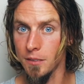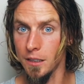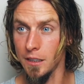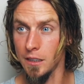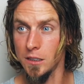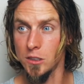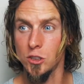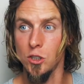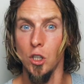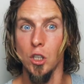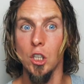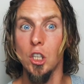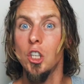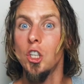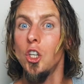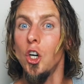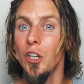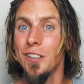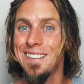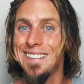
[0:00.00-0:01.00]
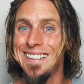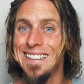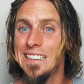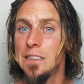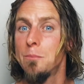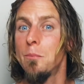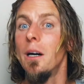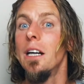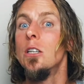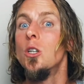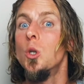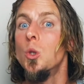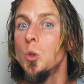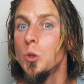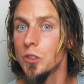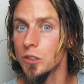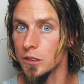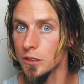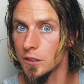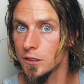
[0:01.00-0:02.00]
I think it's called gut
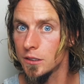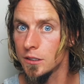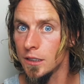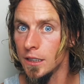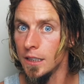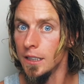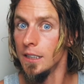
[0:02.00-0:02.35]
dysbiosis